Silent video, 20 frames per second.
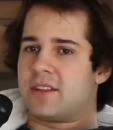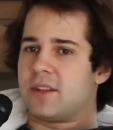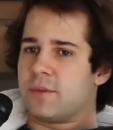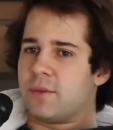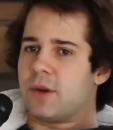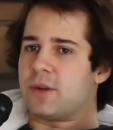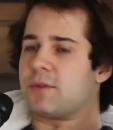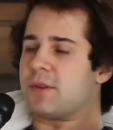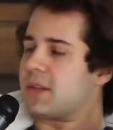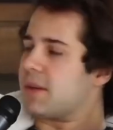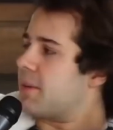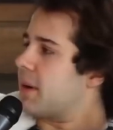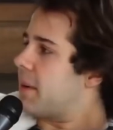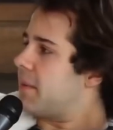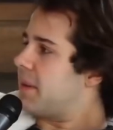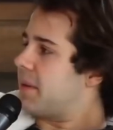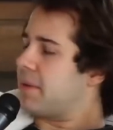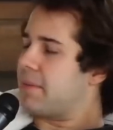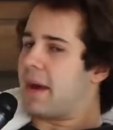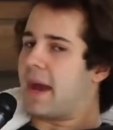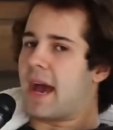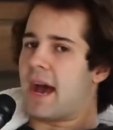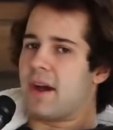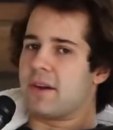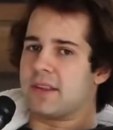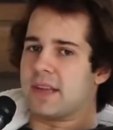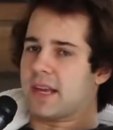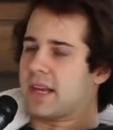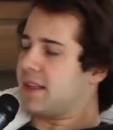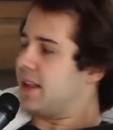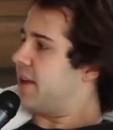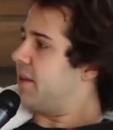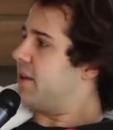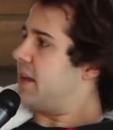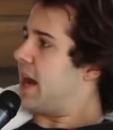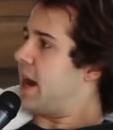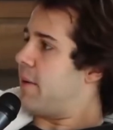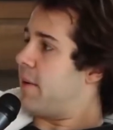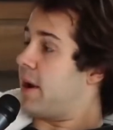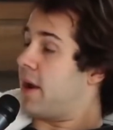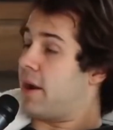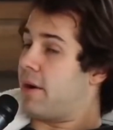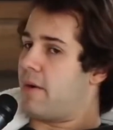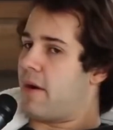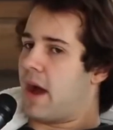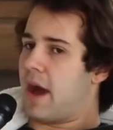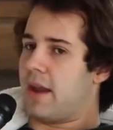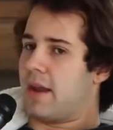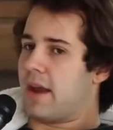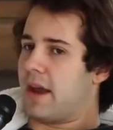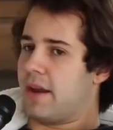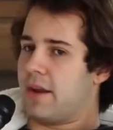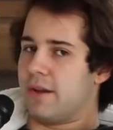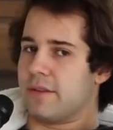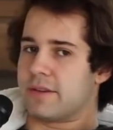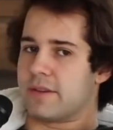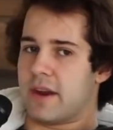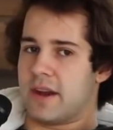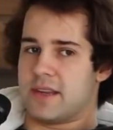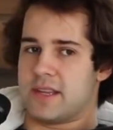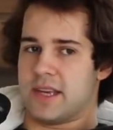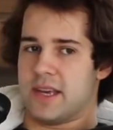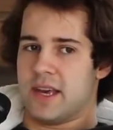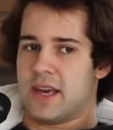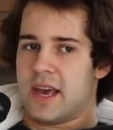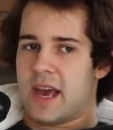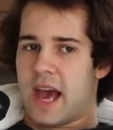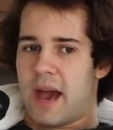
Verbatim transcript: it's the worst when someone comes up to my house. Like, the other day I went on a run. I know, it's crazy.